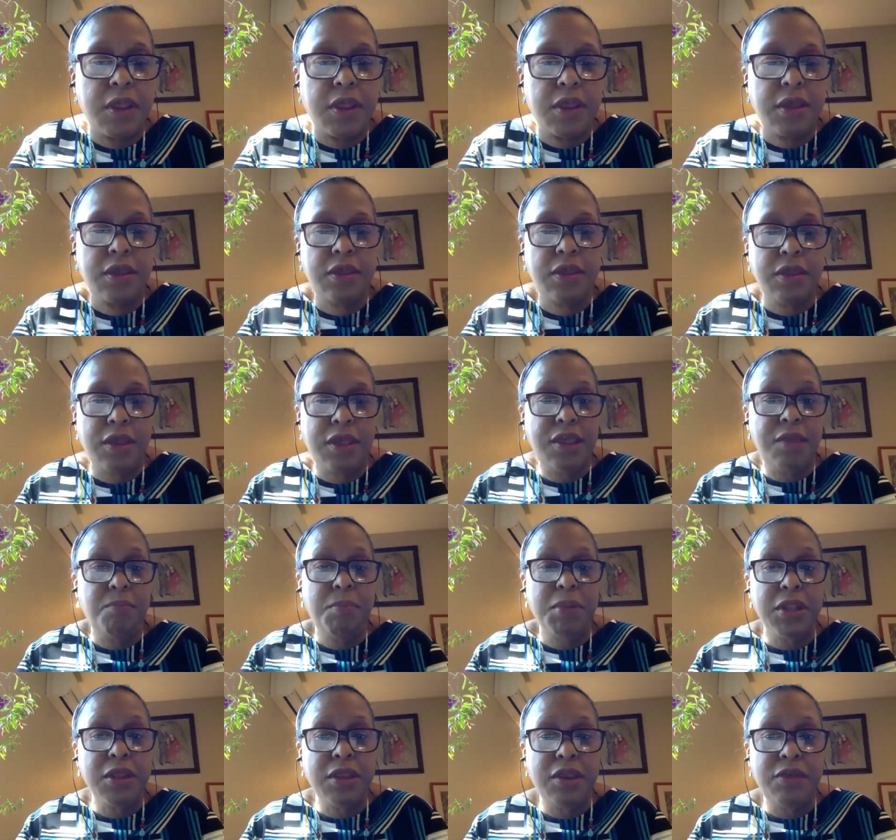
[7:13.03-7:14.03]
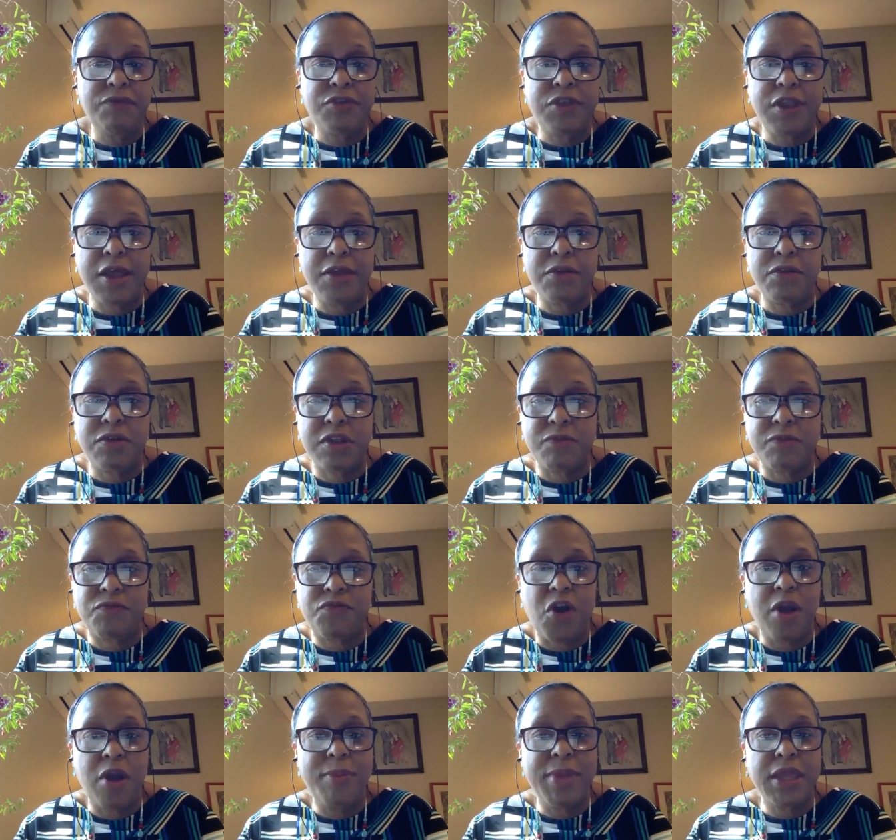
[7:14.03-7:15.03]
He, he believes that
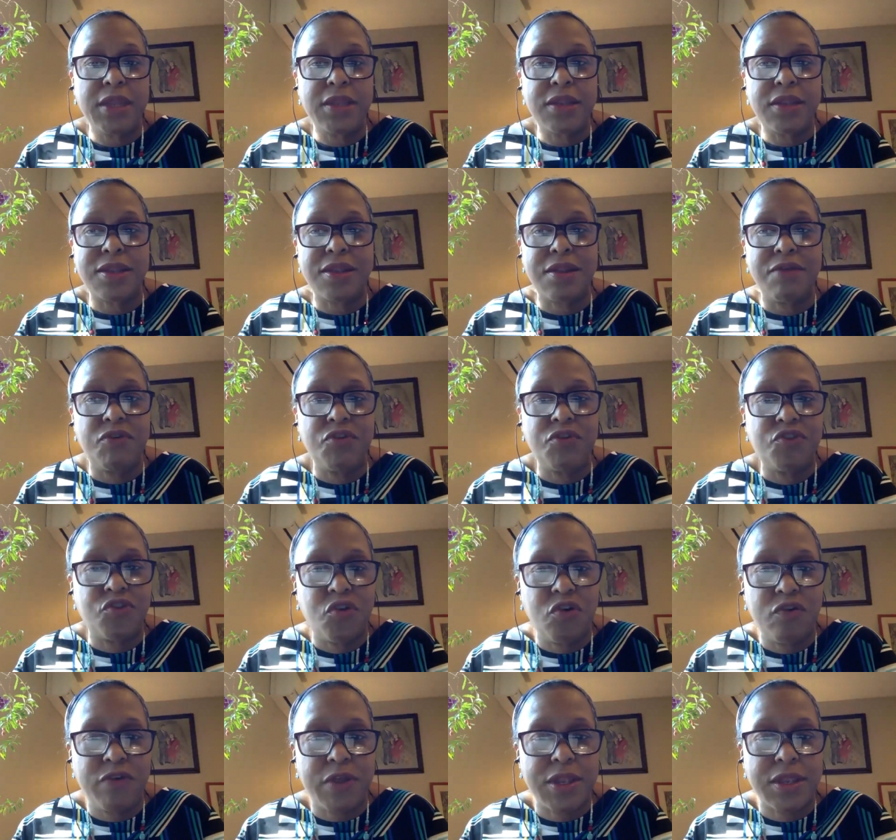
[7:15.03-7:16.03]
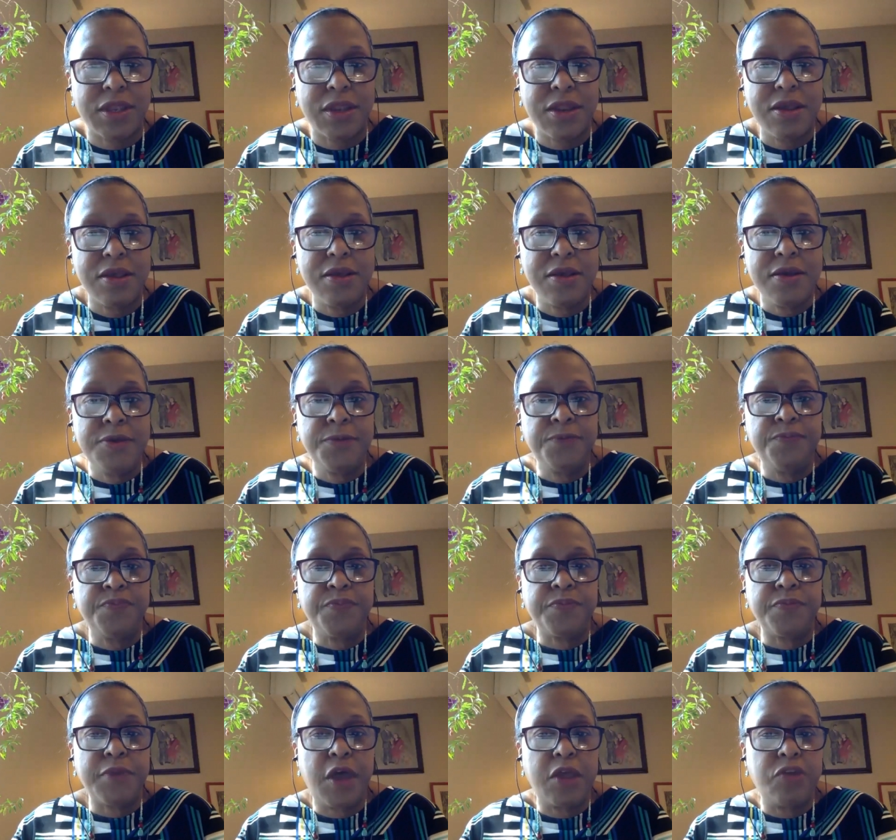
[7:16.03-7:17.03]
farming is a civil service,
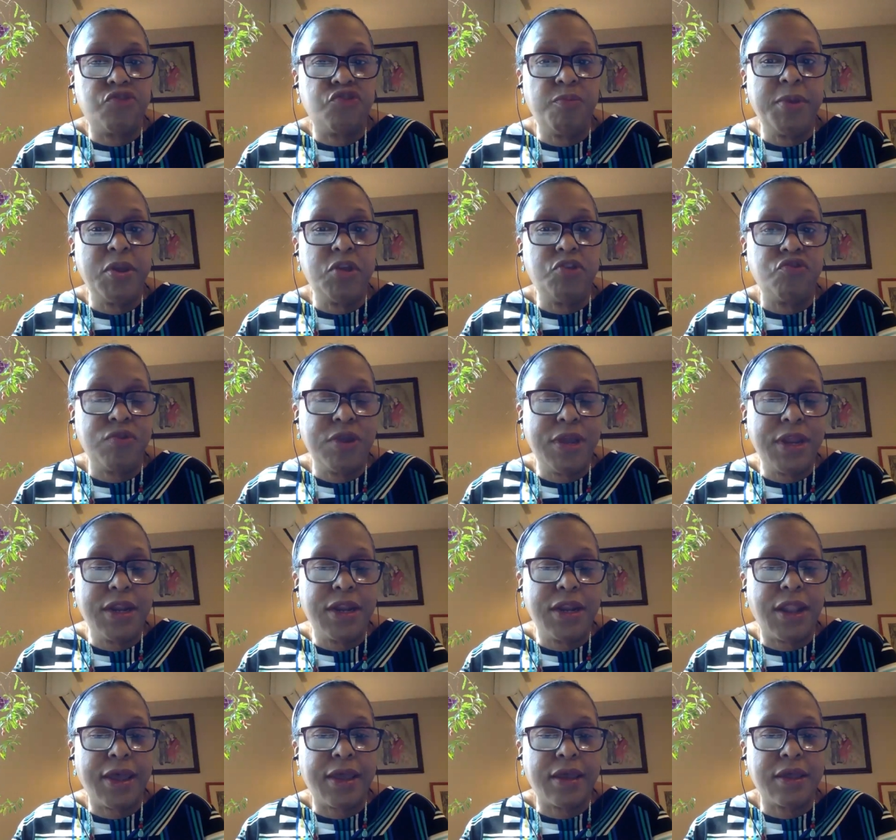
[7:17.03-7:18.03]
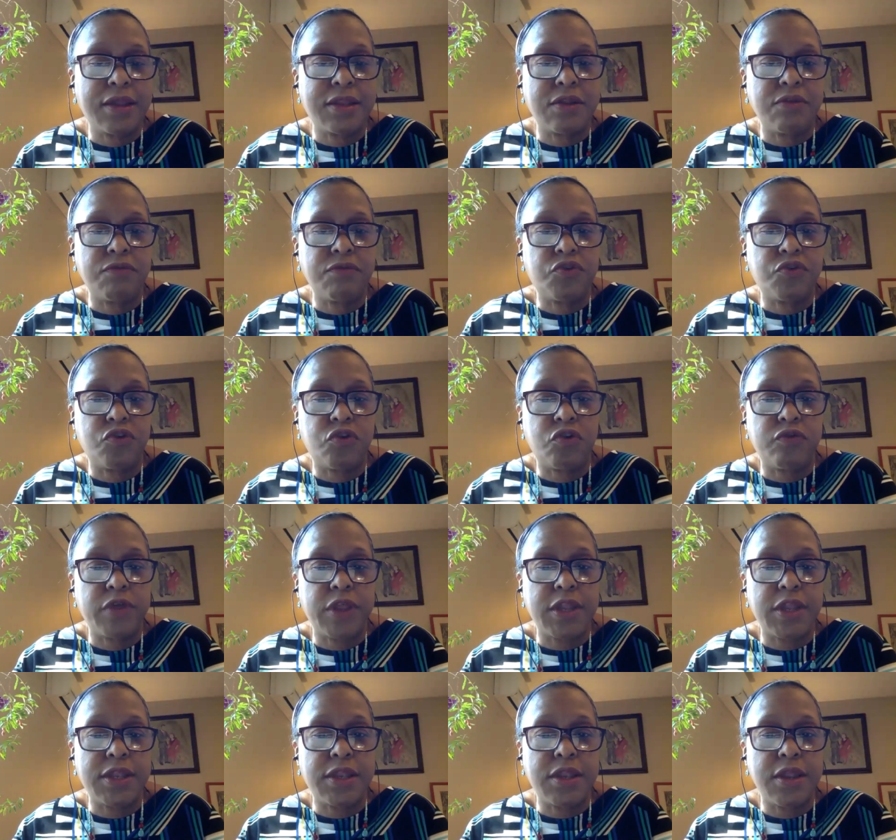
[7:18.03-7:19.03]
that should be treated like a civil
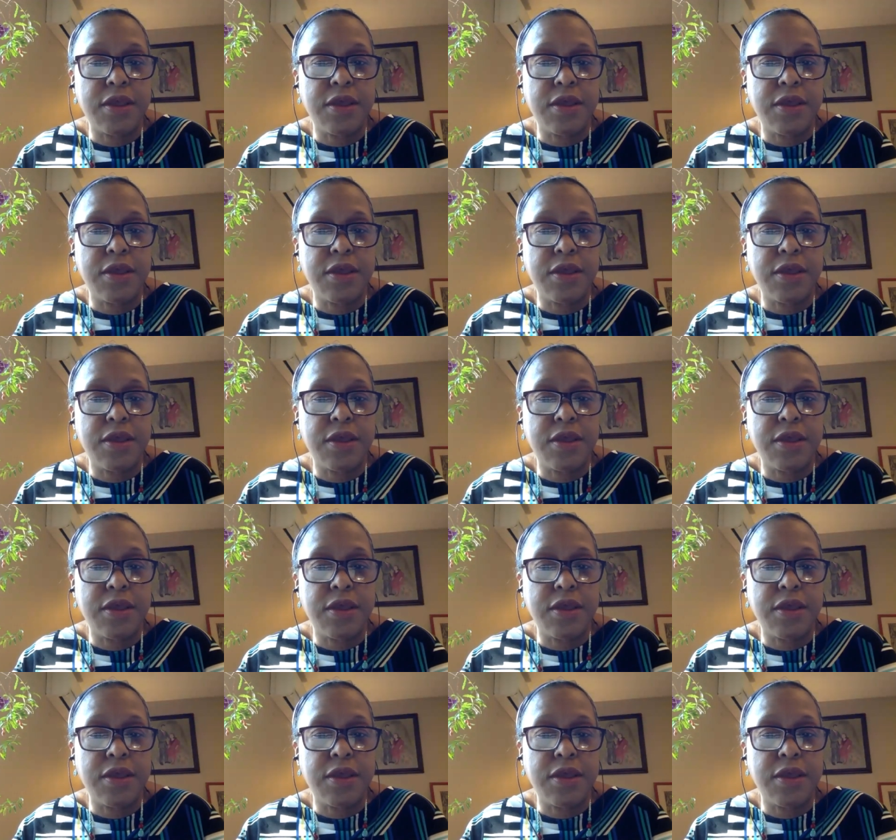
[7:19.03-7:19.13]
service.